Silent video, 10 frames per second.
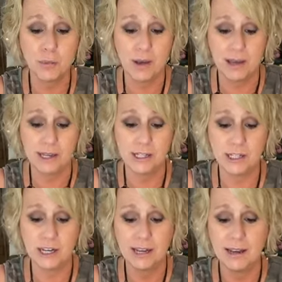
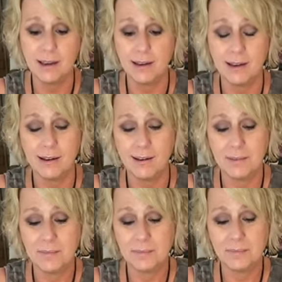much.
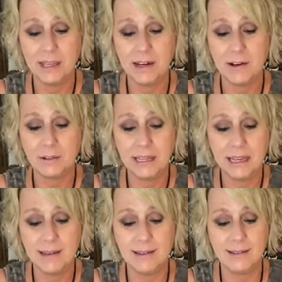Um, you know,
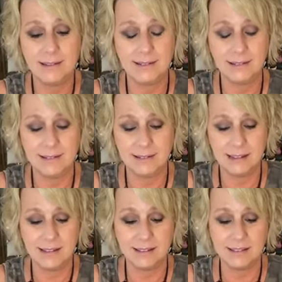Lee
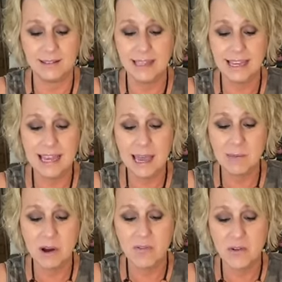Lee
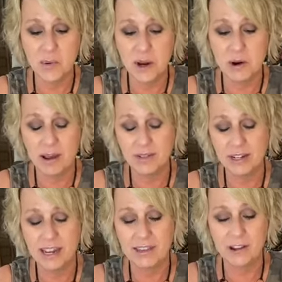came over, we
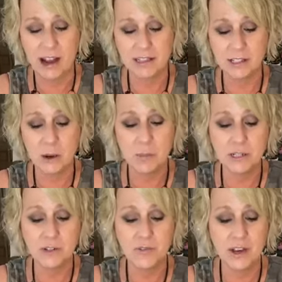crafted together, had so
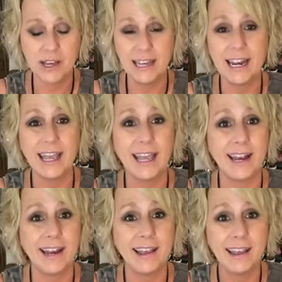much fun,
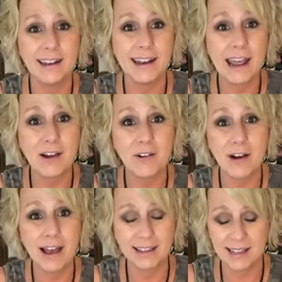and now
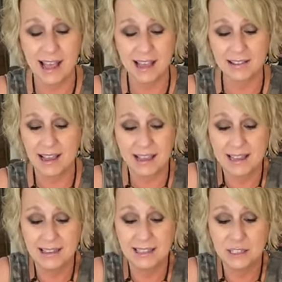I, I,
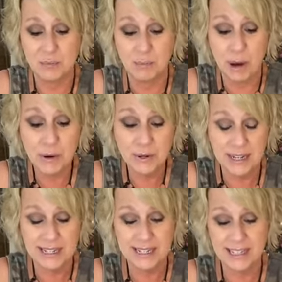get this
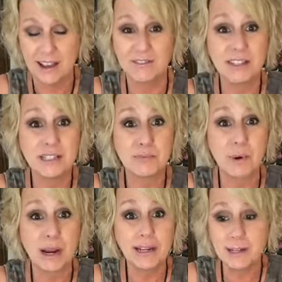bonus of these
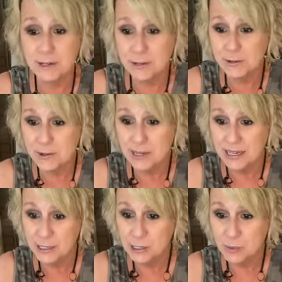brand new
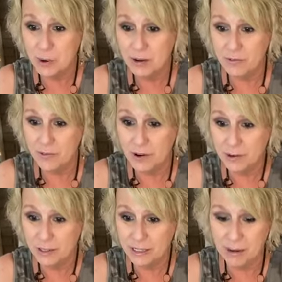sweet
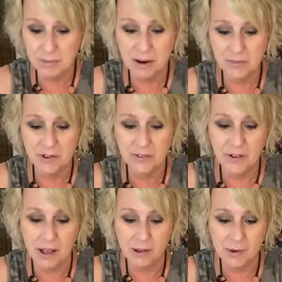folks coming over to
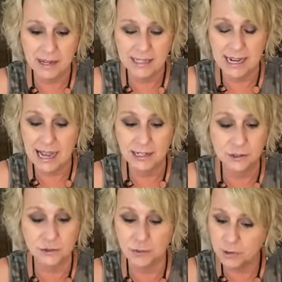follow us, and I
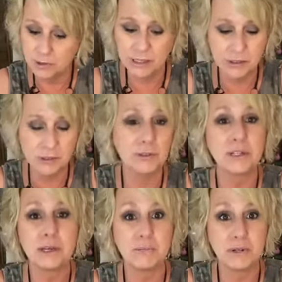truly,
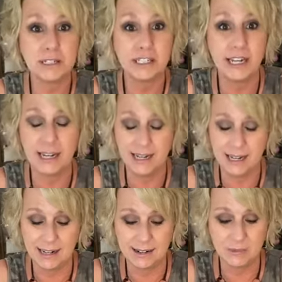truly appreciate
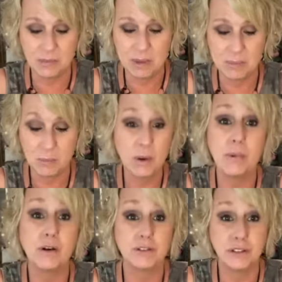it from the, we
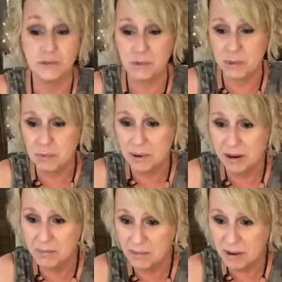both do, from the
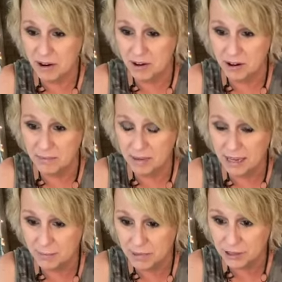bottom of my heart,
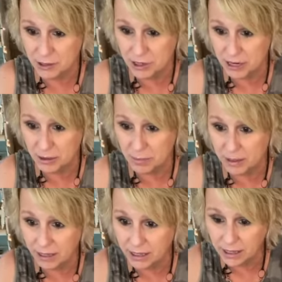me and Mr.
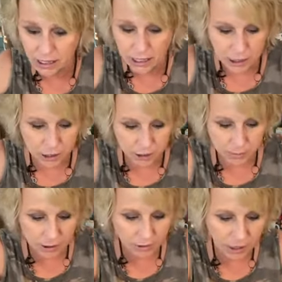Taterbuggin. Do
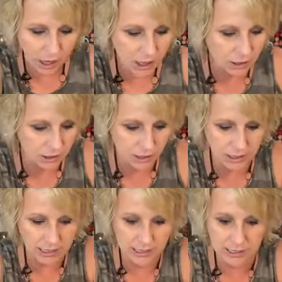both
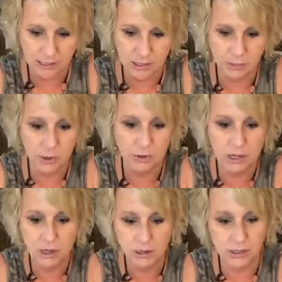colors, Lee says, do
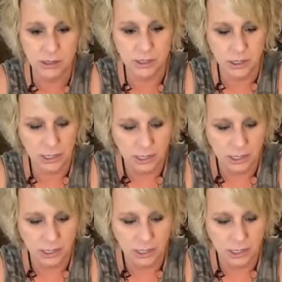both colors.